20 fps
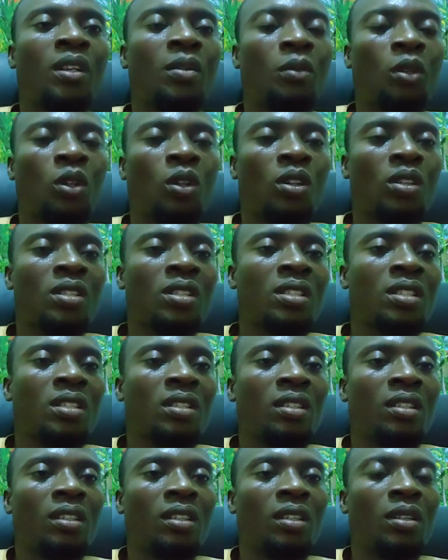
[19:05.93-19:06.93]
because
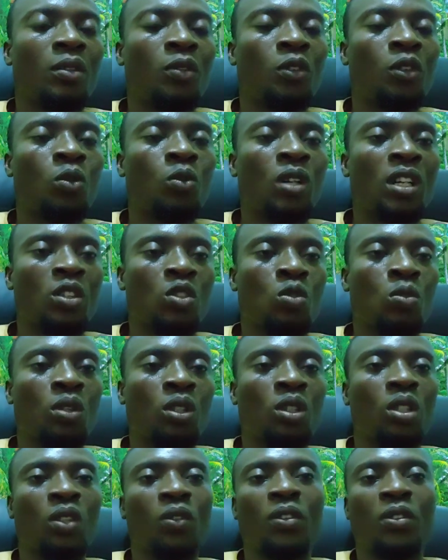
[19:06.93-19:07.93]
if you waste too
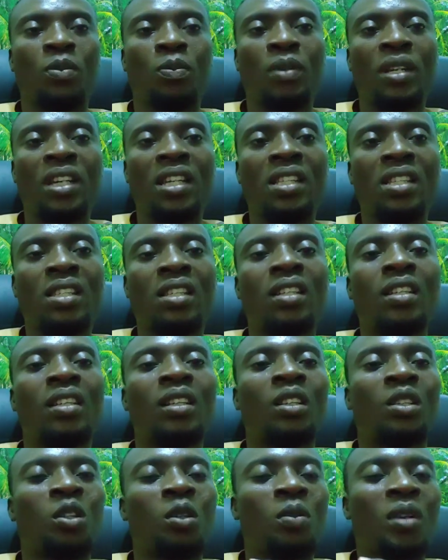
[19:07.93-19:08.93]
much of space,
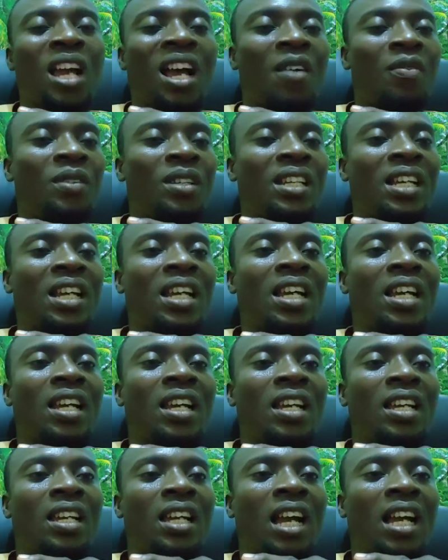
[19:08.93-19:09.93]
you'll be having
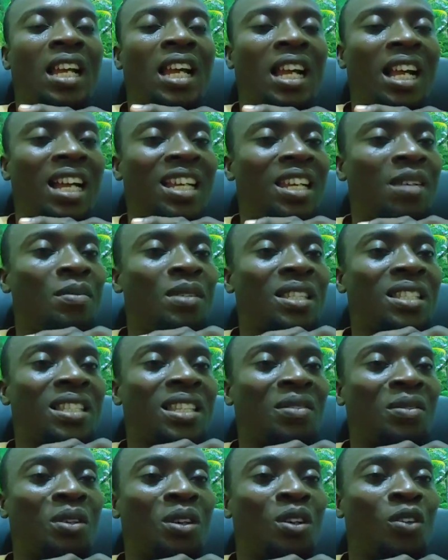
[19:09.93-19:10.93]
an academic
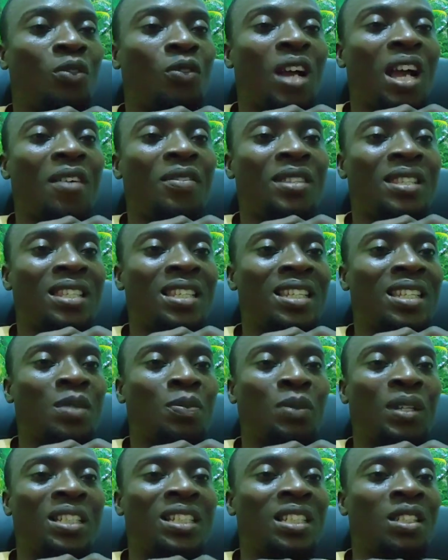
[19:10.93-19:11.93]
CV of
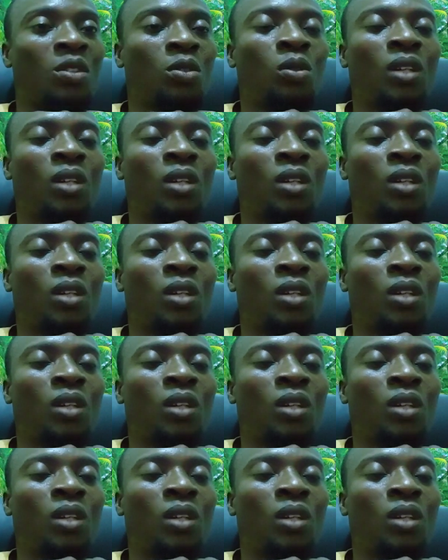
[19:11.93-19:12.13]
5-6 pages.